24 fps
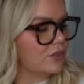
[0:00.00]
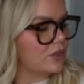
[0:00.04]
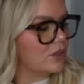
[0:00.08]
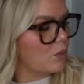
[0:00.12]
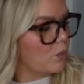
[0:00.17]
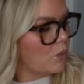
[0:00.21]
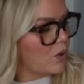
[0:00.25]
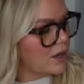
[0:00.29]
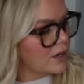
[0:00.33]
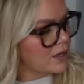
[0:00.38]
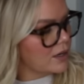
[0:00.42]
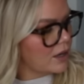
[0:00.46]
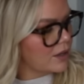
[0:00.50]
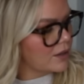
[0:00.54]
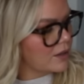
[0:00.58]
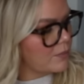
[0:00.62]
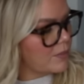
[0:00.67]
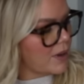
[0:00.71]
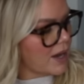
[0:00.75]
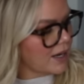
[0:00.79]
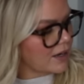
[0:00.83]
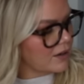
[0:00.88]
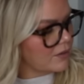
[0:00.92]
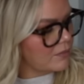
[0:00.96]
The one on the
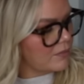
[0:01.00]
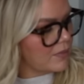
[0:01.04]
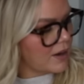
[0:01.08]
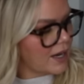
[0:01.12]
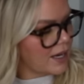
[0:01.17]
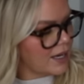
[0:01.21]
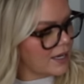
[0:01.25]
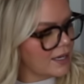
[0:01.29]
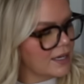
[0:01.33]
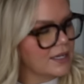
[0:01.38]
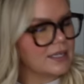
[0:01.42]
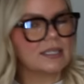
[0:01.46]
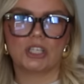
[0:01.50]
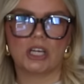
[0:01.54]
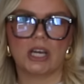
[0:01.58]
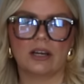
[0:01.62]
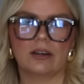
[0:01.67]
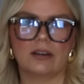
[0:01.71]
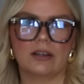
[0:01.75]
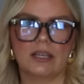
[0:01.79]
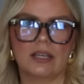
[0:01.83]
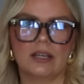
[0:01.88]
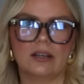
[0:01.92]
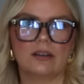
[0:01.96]
back of my
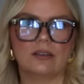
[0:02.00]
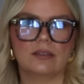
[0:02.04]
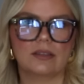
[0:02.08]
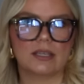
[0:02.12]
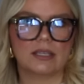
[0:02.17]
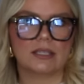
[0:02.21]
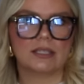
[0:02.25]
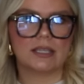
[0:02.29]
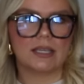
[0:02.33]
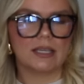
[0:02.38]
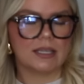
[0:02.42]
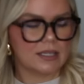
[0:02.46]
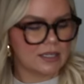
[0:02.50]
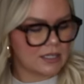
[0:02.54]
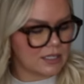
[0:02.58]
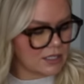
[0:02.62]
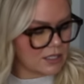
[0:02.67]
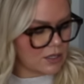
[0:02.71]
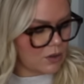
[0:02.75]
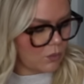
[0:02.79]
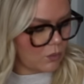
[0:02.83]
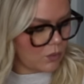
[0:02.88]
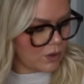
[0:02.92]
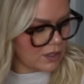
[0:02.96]
chair here, this
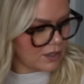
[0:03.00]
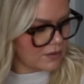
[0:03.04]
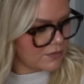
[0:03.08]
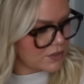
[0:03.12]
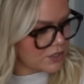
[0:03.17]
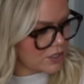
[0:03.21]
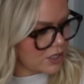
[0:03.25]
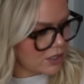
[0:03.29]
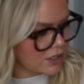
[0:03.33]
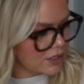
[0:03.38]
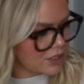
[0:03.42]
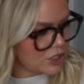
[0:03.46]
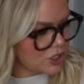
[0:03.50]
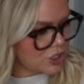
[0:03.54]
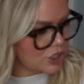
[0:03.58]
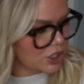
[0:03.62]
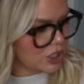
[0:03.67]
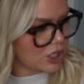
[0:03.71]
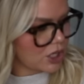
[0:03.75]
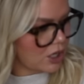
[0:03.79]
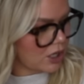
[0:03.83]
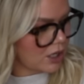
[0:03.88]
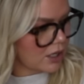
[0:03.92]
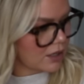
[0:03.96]
is one of Zara's
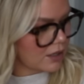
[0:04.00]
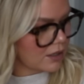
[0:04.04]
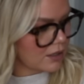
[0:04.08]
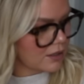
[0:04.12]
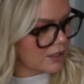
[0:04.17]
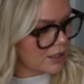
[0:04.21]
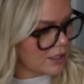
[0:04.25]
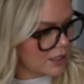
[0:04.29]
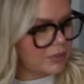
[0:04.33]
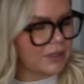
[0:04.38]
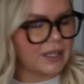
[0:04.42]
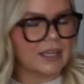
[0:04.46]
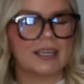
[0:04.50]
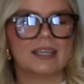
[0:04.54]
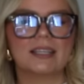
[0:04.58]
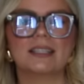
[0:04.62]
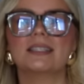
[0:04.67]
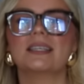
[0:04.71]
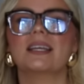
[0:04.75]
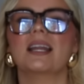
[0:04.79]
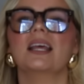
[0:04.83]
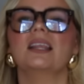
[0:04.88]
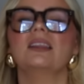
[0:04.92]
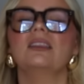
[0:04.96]
Jacquard
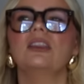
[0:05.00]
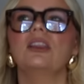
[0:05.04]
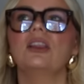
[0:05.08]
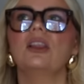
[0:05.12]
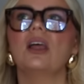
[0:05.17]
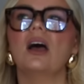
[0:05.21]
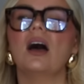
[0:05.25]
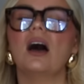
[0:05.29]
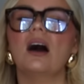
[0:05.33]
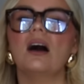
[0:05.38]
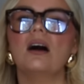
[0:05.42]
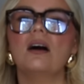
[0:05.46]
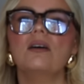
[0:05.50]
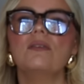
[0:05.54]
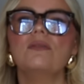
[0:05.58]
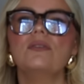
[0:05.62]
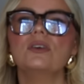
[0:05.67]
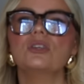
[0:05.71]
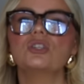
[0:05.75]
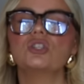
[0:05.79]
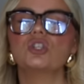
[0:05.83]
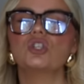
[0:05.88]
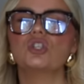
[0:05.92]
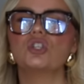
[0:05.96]
blankets that I
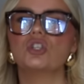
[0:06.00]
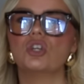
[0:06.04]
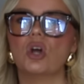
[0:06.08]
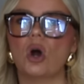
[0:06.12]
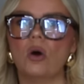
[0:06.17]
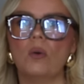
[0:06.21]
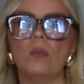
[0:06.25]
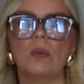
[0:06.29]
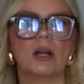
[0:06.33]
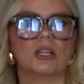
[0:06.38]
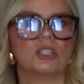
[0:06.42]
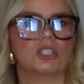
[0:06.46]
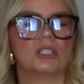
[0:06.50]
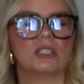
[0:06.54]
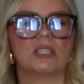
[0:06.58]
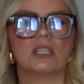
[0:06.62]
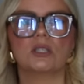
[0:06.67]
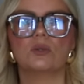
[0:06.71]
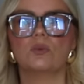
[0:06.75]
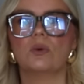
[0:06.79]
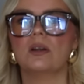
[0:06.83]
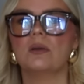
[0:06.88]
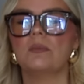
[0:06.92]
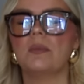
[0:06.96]
love so much. This
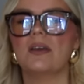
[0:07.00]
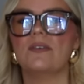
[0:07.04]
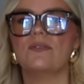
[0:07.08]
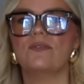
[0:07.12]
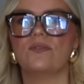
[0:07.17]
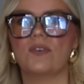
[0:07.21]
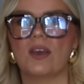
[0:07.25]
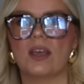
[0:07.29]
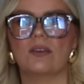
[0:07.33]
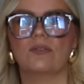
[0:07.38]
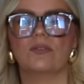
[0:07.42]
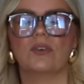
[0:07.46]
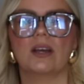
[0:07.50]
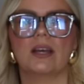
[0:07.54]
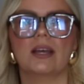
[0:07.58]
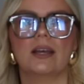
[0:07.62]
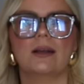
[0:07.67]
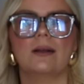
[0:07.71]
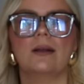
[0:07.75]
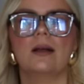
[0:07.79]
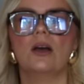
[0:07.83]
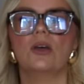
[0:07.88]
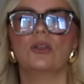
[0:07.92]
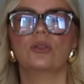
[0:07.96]
is one of my
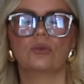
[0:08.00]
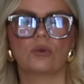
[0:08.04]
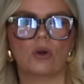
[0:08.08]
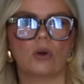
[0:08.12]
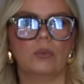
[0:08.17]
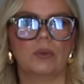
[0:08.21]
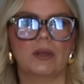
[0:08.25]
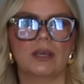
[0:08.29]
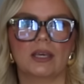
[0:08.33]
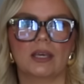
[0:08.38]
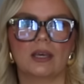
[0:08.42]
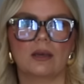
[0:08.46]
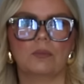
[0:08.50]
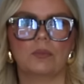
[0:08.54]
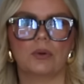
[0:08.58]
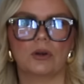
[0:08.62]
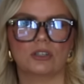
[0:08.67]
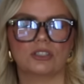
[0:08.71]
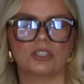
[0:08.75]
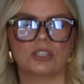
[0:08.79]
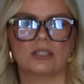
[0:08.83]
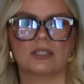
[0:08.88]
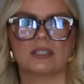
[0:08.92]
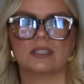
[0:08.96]
favorite throw blanket
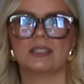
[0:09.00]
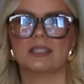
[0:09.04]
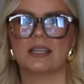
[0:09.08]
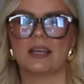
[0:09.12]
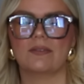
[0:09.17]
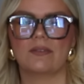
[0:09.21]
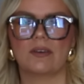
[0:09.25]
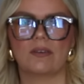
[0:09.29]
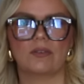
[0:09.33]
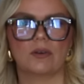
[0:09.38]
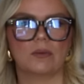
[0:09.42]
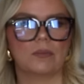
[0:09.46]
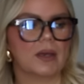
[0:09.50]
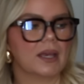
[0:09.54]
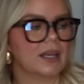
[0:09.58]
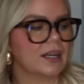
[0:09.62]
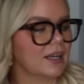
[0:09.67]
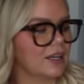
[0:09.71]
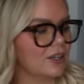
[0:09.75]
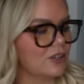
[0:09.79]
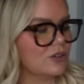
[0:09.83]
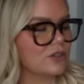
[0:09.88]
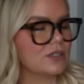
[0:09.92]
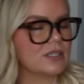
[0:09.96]
purchases I've ever
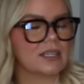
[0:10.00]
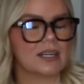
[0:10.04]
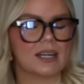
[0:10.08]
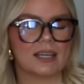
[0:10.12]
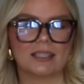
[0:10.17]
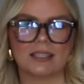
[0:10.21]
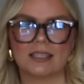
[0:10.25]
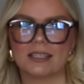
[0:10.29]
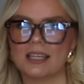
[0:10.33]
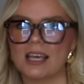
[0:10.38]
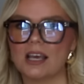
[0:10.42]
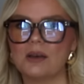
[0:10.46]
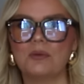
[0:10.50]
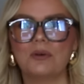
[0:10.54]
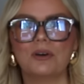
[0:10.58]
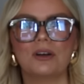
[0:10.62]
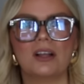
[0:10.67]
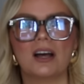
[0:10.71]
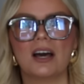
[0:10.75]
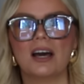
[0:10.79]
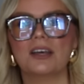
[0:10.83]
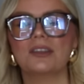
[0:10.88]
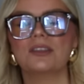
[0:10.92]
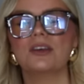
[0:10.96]
made. I use it as a
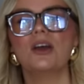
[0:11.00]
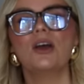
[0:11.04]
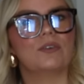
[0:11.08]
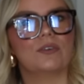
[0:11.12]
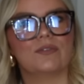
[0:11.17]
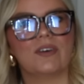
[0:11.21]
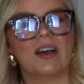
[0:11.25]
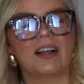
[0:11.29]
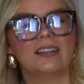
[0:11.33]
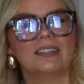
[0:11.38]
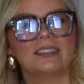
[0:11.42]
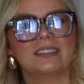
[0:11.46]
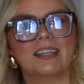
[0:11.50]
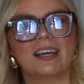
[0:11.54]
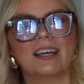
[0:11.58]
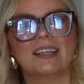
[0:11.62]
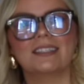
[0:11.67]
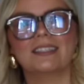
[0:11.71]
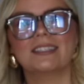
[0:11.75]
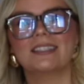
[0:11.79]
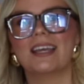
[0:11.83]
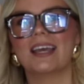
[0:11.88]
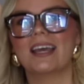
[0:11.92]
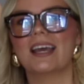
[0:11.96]
tablecloth for
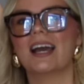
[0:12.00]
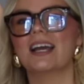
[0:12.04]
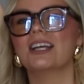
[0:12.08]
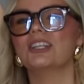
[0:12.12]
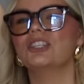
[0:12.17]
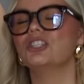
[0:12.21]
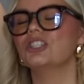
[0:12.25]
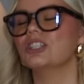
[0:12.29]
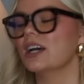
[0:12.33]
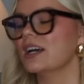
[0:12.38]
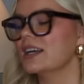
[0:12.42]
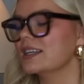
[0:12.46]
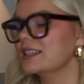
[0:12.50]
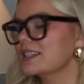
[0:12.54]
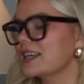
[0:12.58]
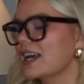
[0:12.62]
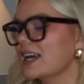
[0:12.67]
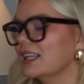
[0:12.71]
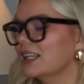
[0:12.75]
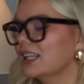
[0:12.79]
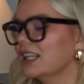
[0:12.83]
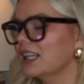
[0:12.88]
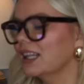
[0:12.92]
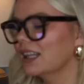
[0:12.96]
Valentine's Day. I just,
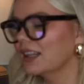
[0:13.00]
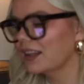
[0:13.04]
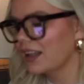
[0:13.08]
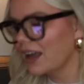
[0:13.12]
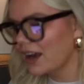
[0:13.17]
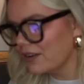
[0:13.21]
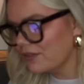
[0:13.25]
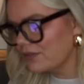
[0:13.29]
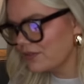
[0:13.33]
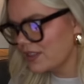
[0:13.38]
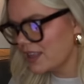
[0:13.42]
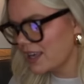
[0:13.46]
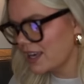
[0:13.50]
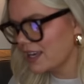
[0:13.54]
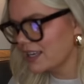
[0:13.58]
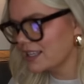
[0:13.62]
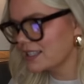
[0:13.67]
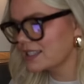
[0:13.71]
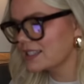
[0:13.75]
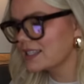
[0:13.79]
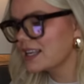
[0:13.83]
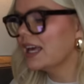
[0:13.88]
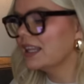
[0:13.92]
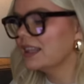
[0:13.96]
I love
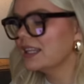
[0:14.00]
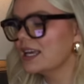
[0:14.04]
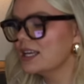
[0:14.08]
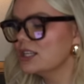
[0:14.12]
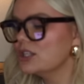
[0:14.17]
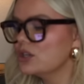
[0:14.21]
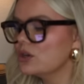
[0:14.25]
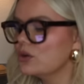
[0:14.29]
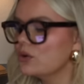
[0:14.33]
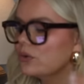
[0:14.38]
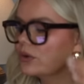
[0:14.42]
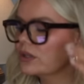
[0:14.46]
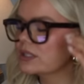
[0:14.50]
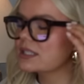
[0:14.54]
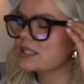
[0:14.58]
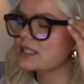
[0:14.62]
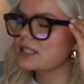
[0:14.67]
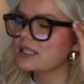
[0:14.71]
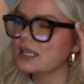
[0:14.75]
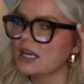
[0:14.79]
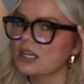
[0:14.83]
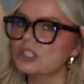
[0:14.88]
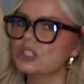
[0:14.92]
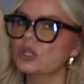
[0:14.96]
this. And they do
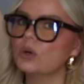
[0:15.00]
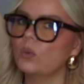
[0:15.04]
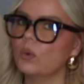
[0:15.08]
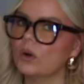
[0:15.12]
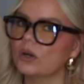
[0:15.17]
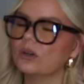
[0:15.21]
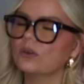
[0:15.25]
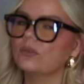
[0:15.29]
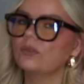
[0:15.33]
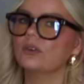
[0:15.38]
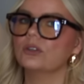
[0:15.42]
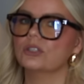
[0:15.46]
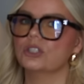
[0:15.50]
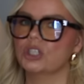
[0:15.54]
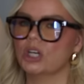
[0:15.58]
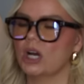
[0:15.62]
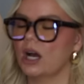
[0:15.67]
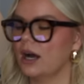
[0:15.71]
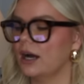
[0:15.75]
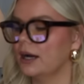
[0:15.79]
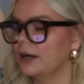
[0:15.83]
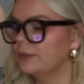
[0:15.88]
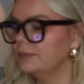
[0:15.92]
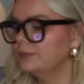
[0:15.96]
such a wonderful
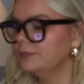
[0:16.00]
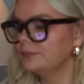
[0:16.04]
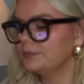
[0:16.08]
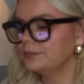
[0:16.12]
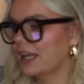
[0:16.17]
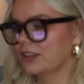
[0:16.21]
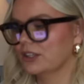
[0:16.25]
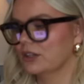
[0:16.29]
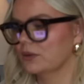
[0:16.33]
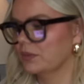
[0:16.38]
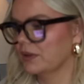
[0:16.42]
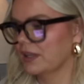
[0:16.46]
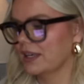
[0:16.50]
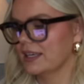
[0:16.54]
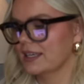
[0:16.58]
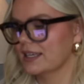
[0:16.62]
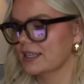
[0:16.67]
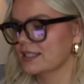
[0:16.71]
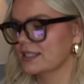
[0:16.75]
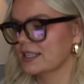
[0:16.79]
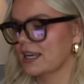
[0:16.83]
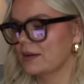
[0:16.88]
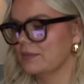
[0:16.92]
job at their blankets.